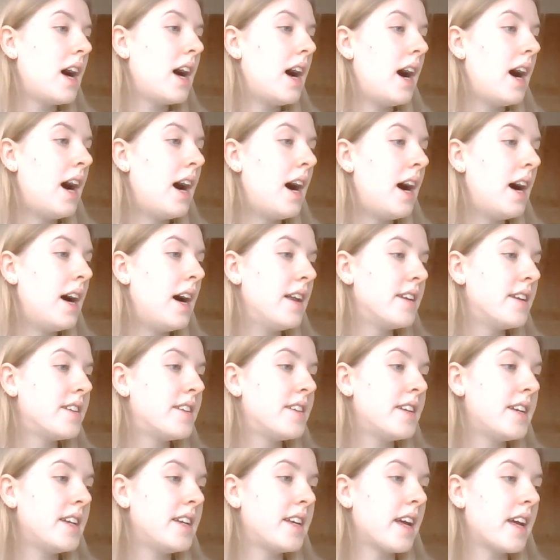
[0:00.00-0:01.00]
And
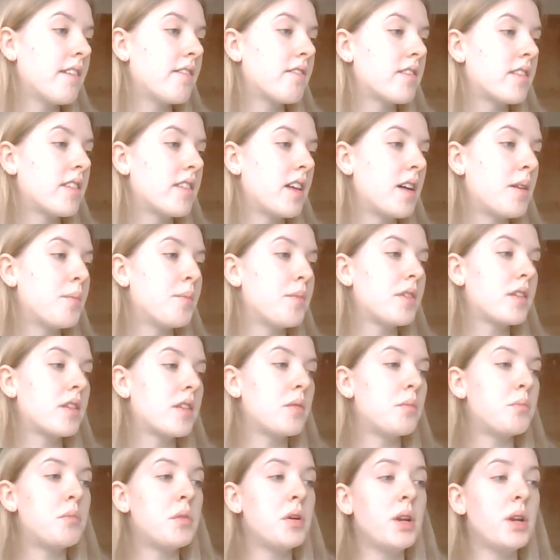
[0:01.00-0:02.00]
she gives them
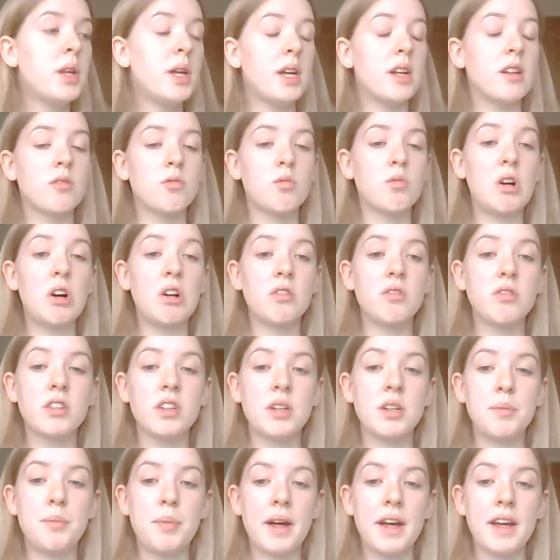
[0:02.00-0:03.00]
some money as well
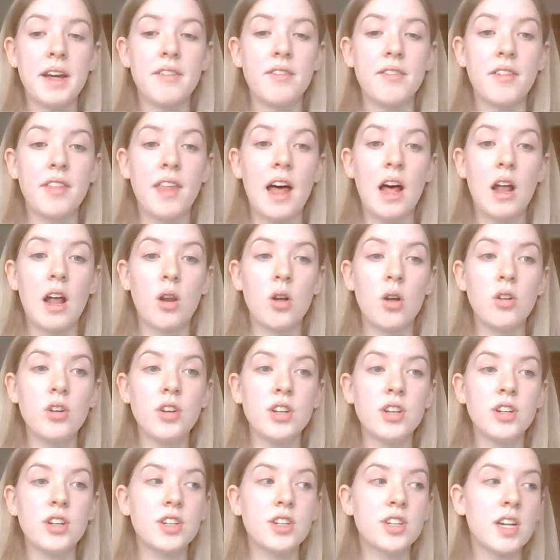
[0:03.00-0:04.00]
to pay for their
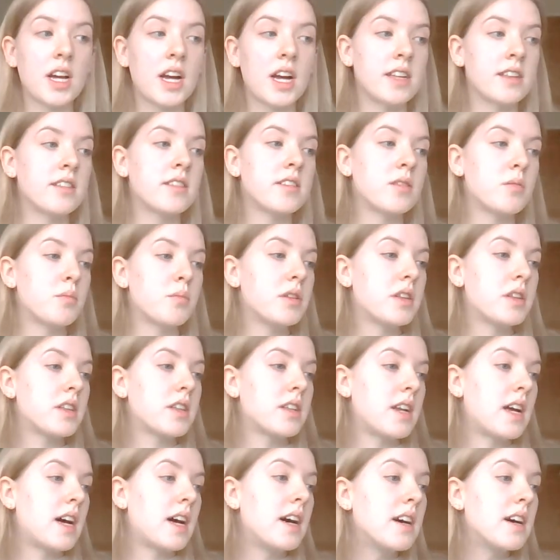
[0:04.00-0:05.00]
lunch and some
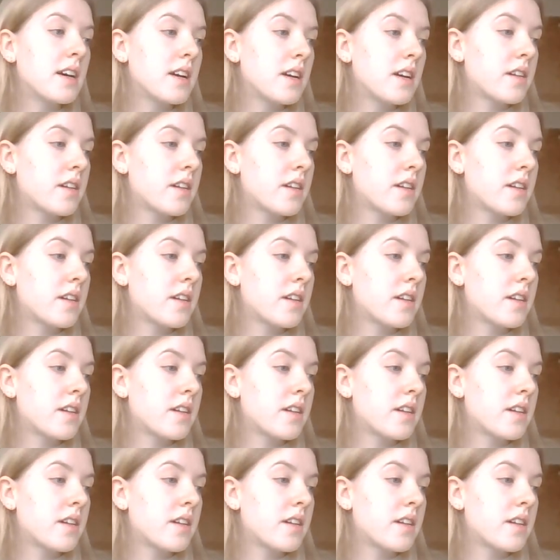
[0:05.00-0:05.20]
snacks.